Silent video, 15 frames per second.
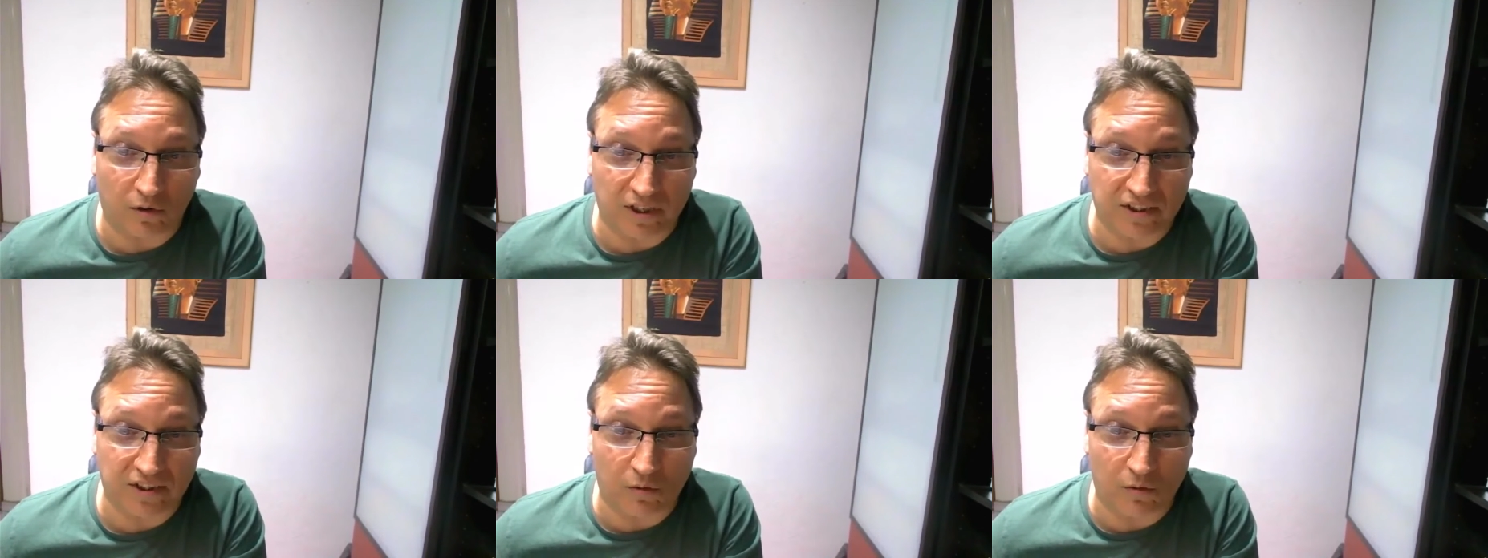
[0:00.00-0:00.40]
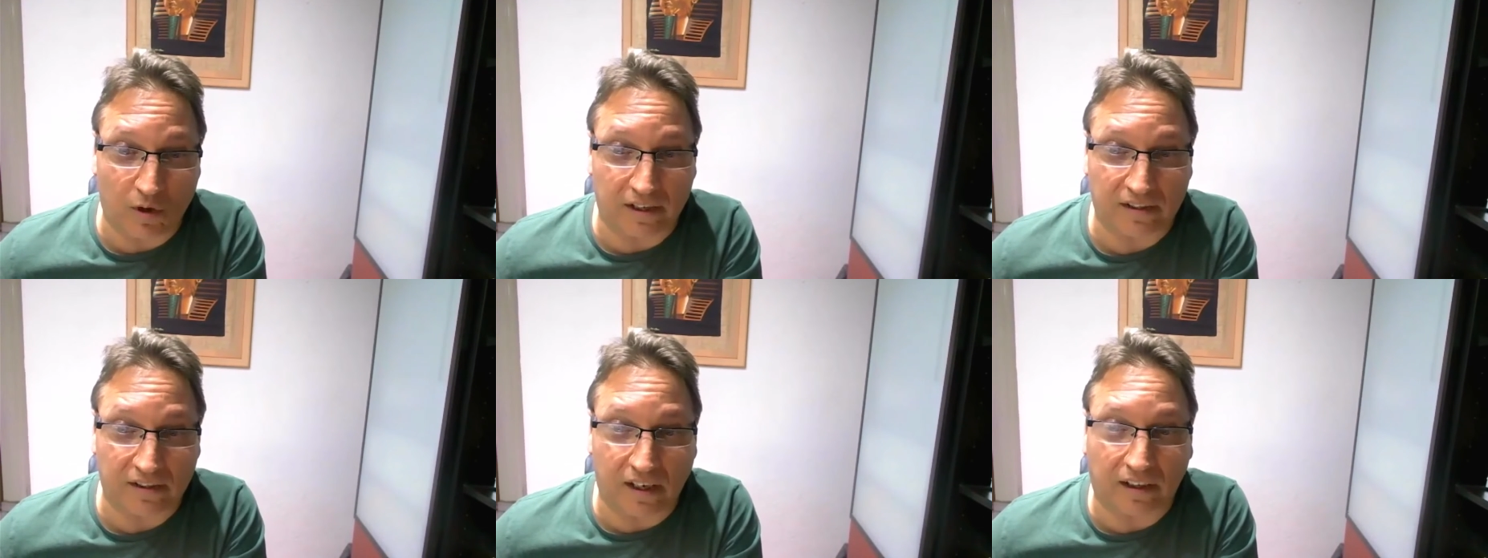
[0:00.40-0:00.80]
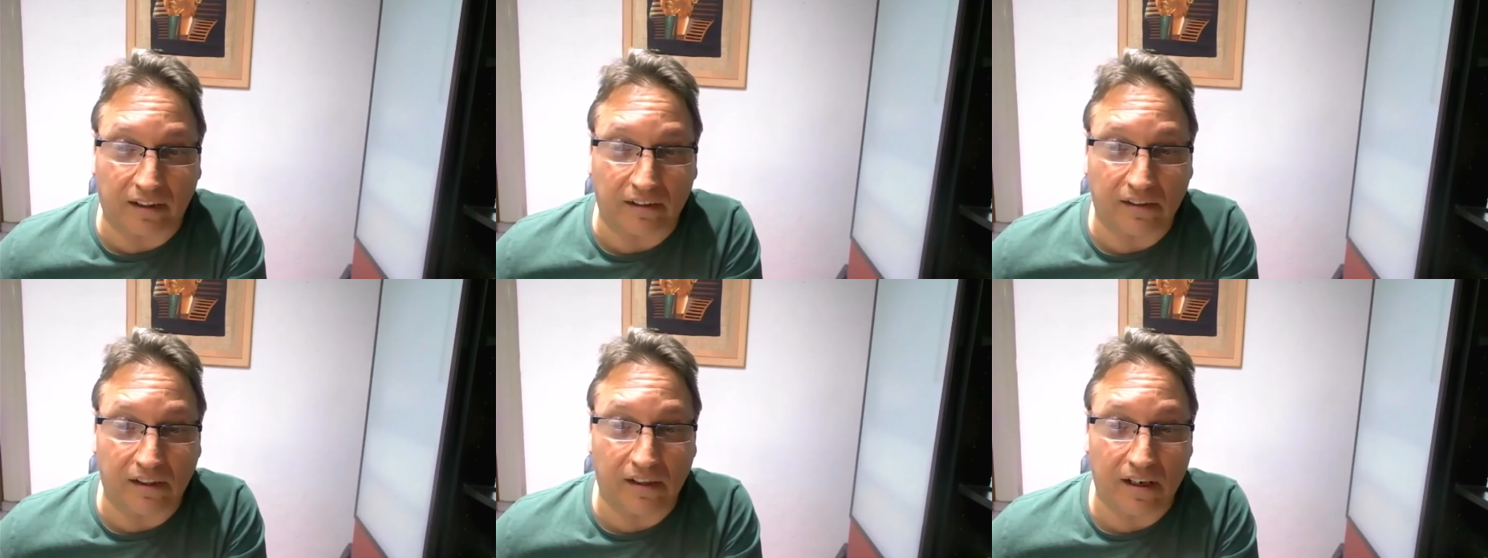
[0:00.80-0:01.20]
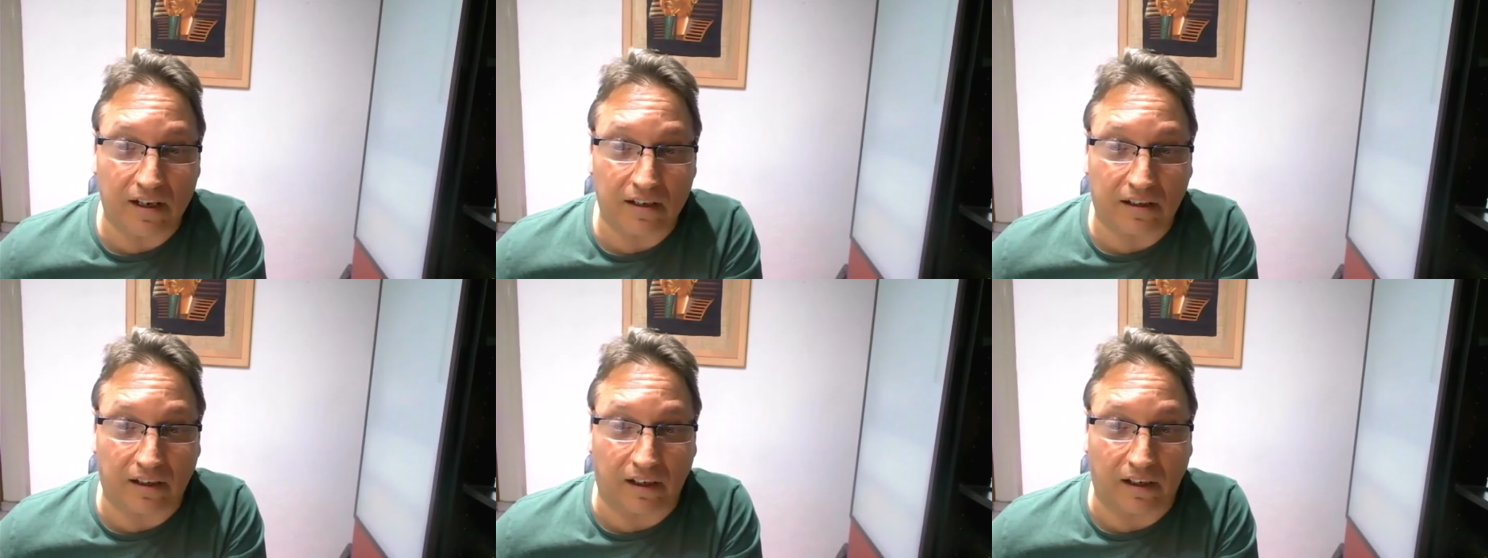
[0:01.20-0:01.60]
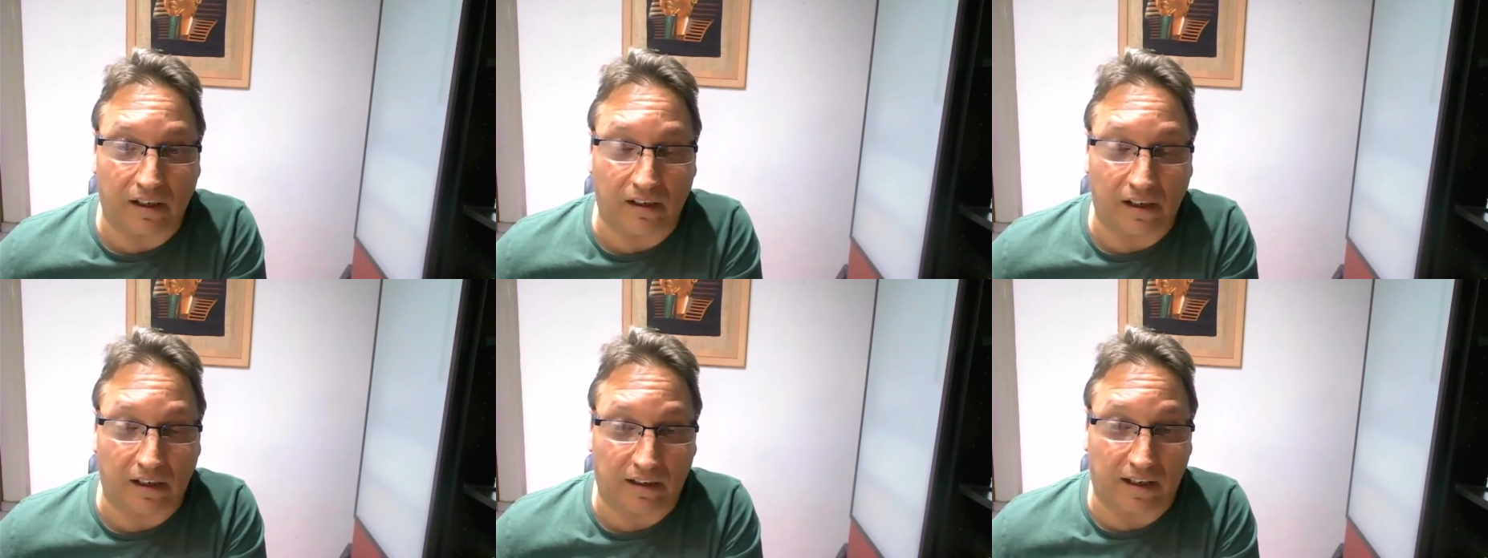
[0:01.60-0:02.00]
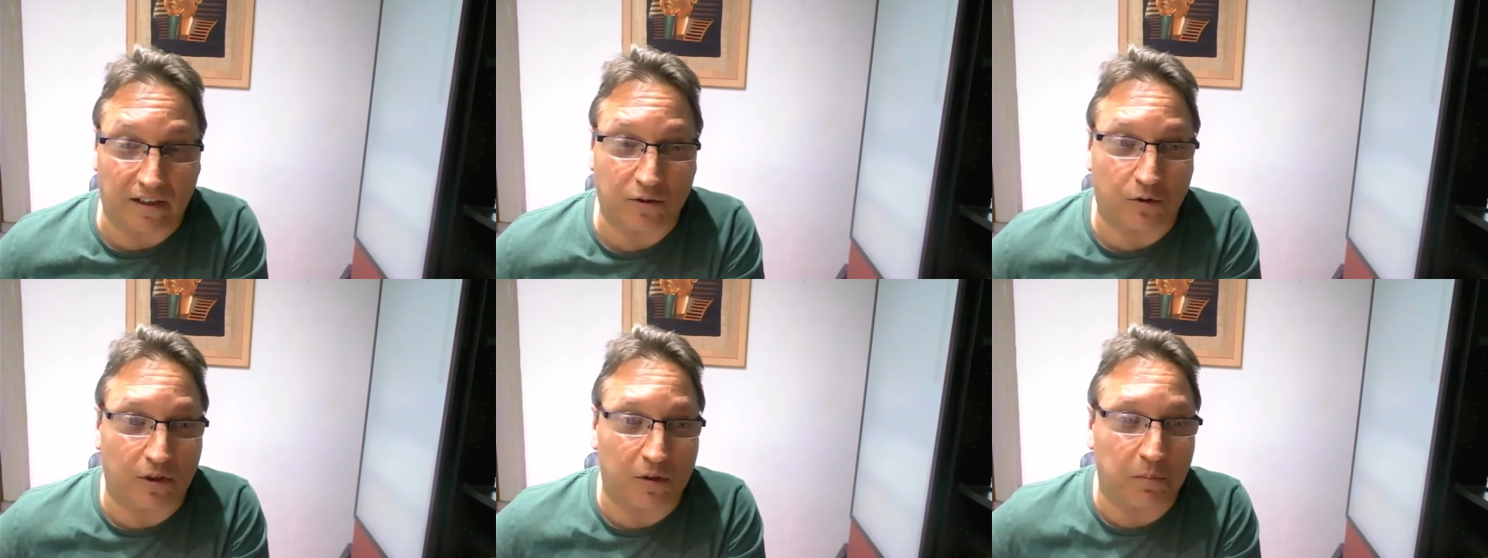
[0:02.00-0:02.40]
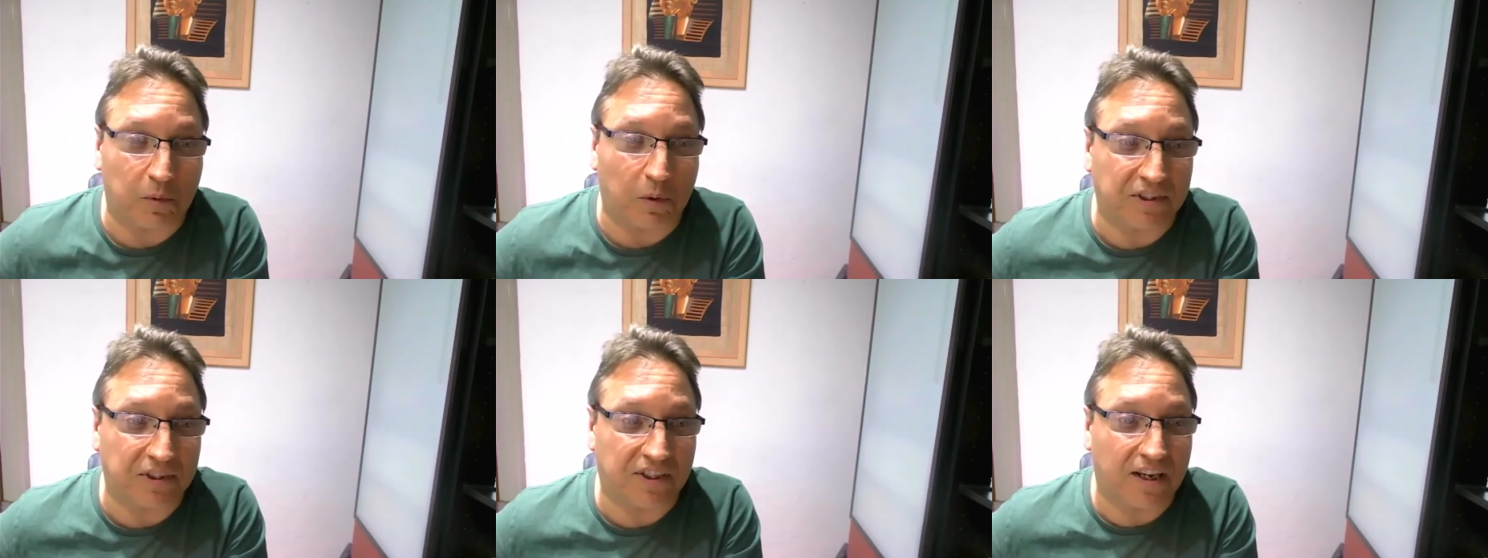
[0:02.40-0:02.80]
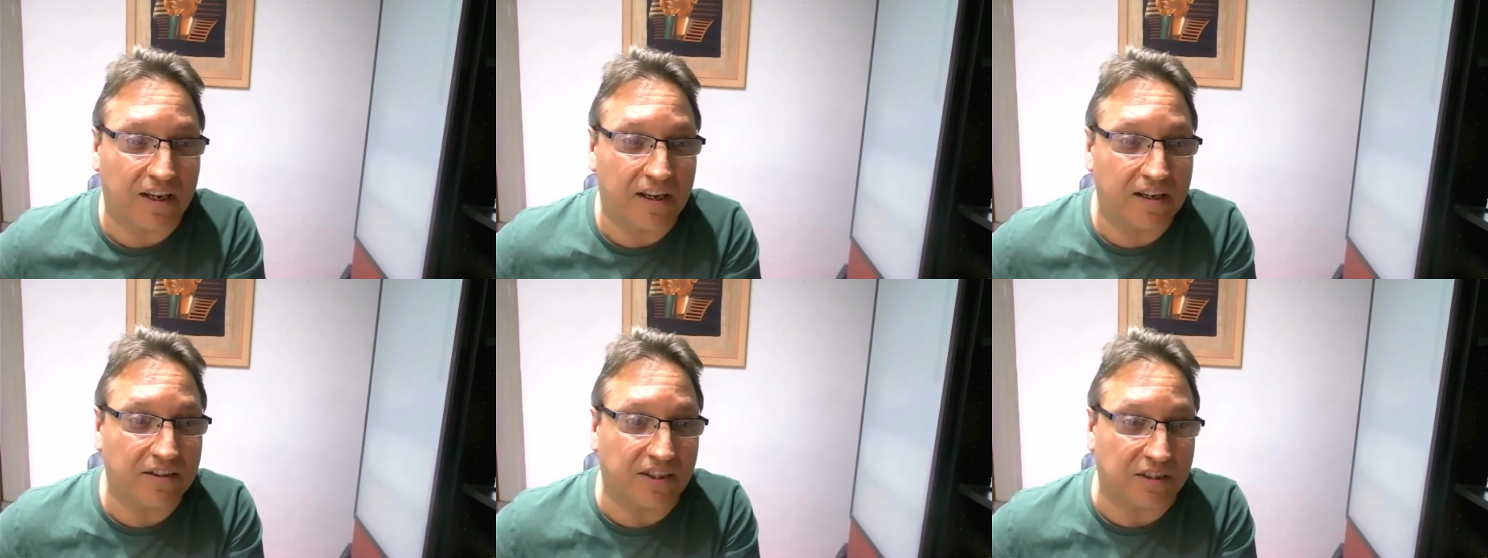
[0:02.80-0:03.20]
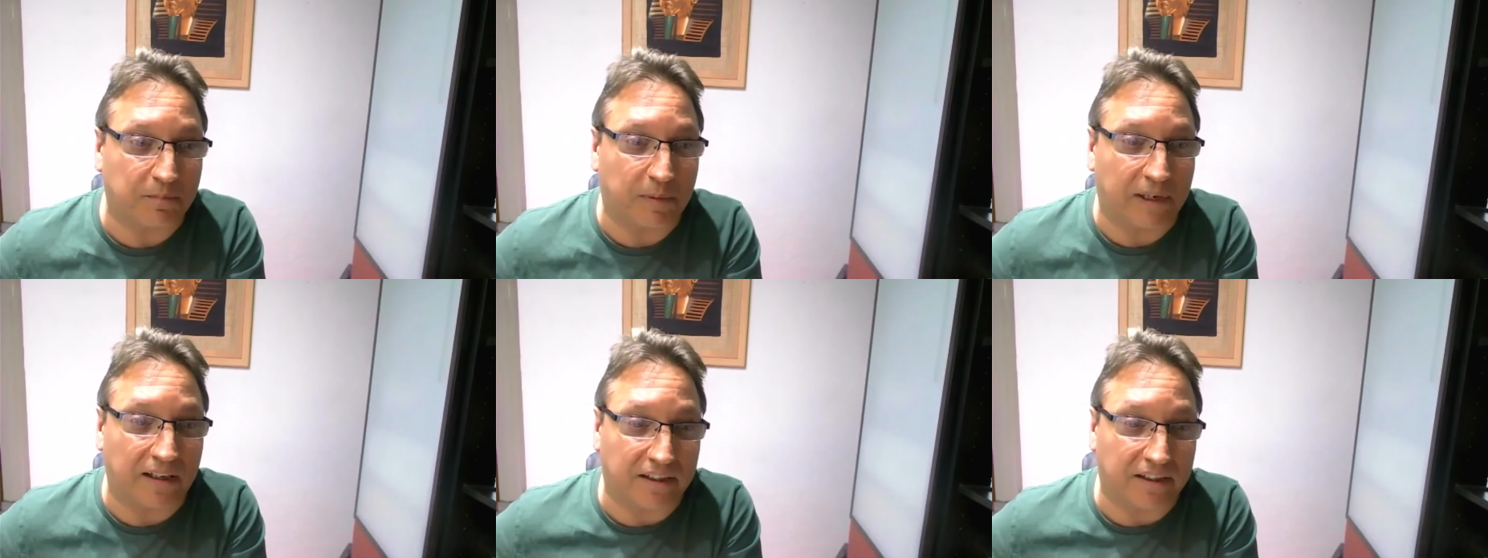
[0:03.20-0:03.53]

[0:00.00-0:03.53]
As a matter of fact, somebody in Argentina said that in the case